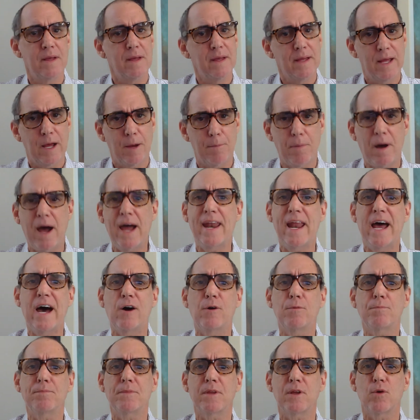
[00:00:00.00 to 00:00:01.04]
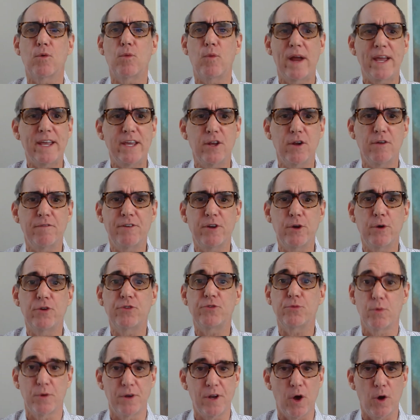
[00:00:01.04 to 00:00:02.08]
And by now, regular
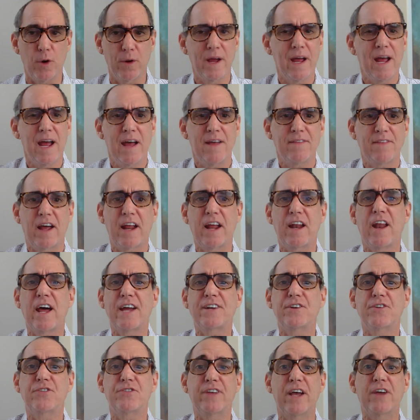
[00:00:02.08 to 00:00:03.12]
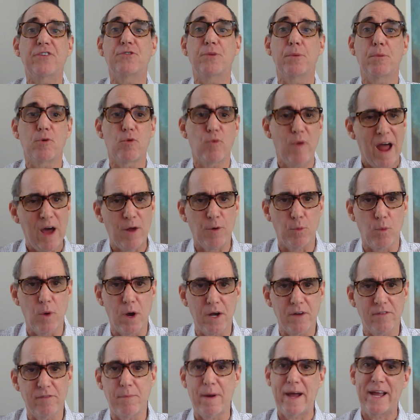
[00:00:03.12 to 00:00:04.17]
viewers will know that I like to set some
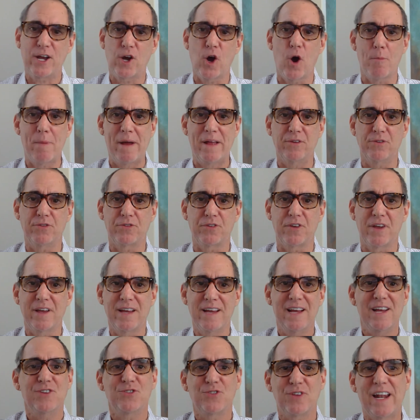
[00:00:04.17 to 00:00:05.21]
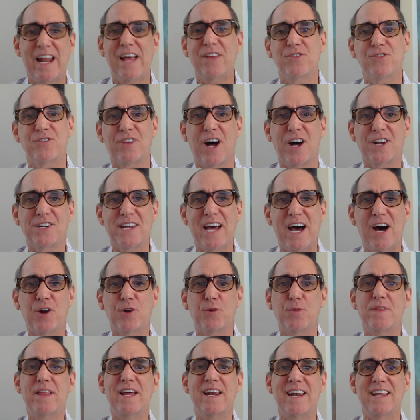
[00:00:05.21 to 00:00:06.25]
groundwork for my comments, so let's start
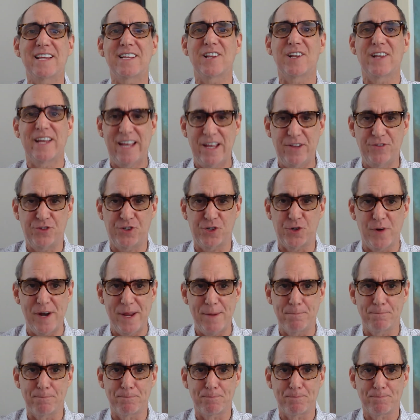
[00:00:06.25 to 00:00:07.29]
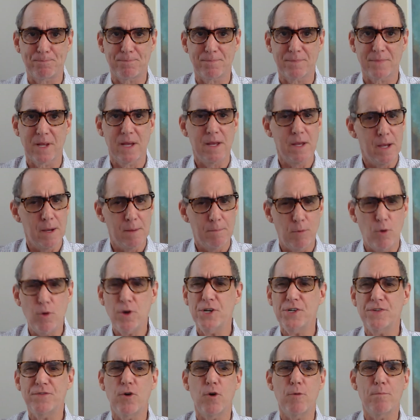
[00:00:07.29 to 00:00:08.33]
out with a little history.
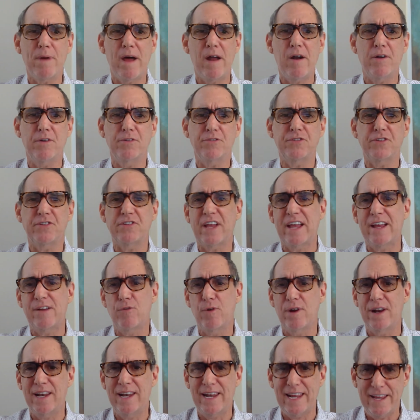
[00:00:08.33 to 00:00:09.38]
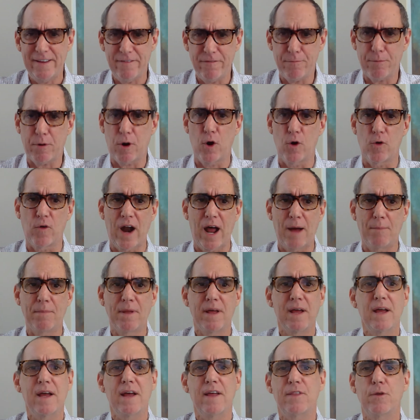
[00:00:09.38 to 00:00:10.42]
Mortgage forbearance is a relief program
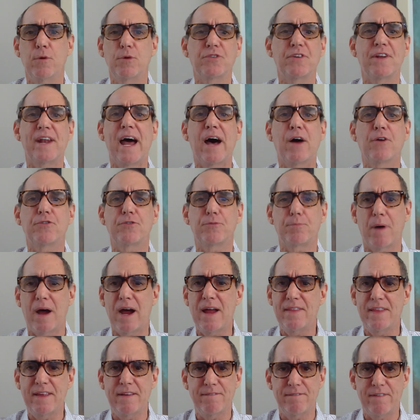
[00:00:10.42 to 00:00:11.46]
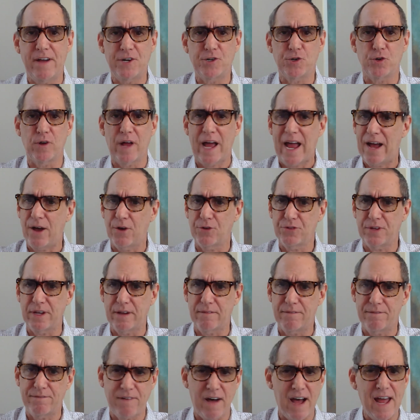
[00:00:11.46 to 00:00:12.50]
that was announced by the Federal Housing
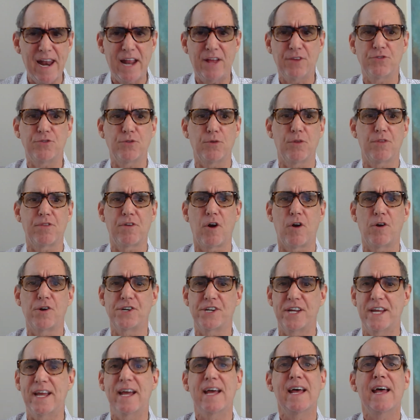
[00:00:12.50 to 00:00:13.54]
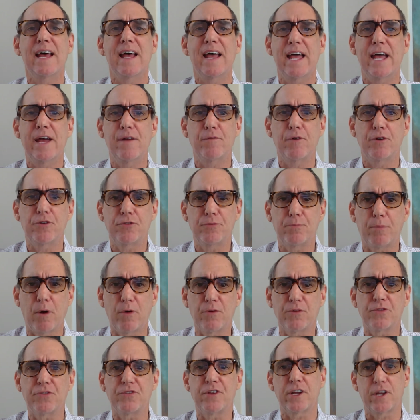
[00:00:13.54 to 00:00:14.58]
Finance Authority in
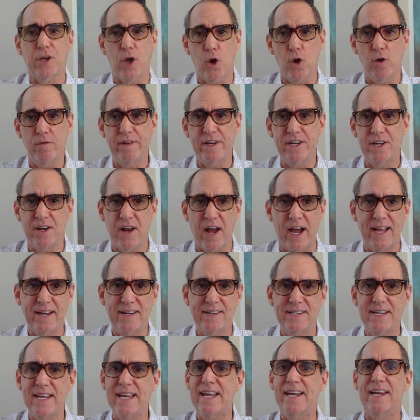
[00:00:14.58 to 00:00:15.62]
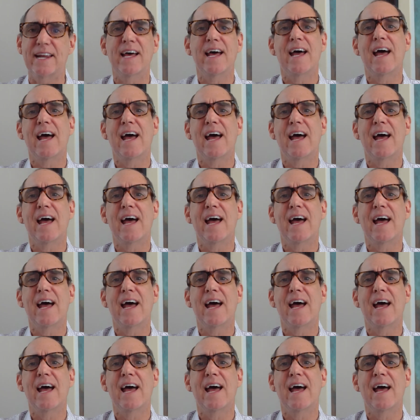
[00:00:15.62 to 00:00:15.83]
response to COVID-19